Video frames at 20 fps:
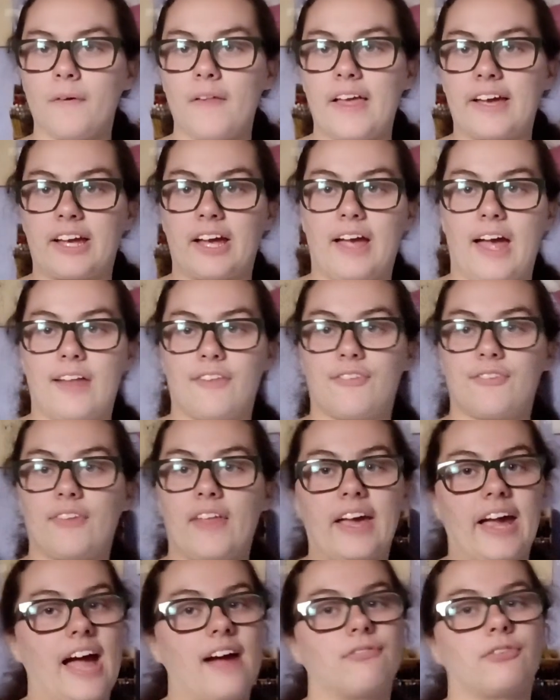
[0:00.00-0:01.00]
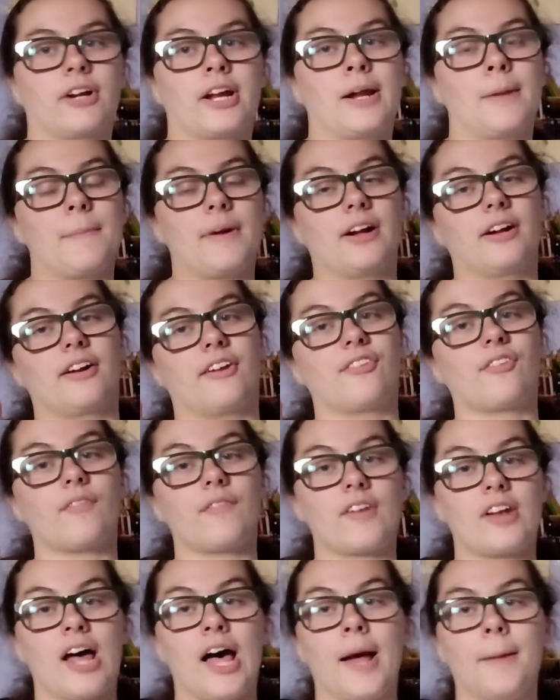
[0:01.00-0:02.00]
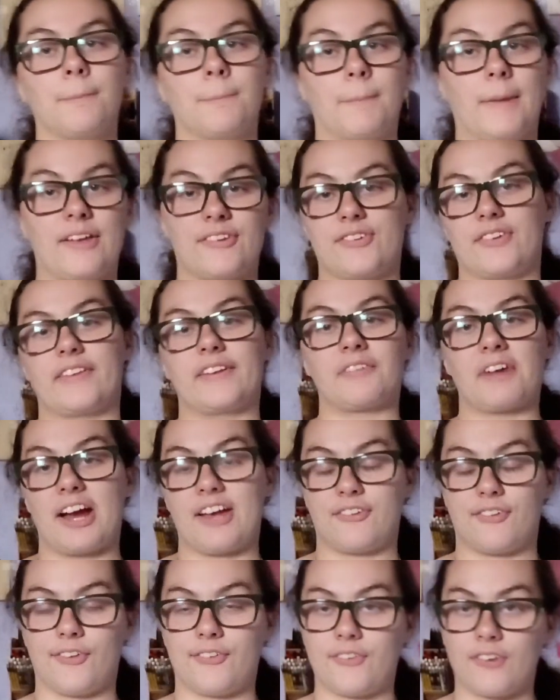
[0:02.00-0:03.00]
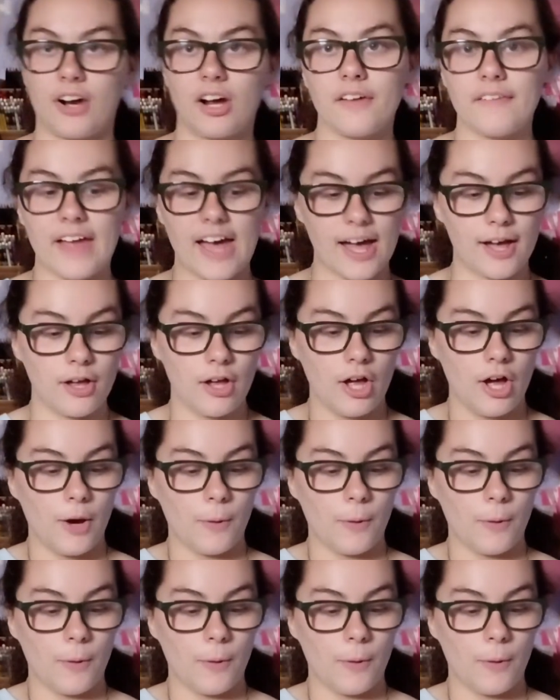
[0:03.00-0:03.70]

like against like African Americans of the time, basically racist and all that,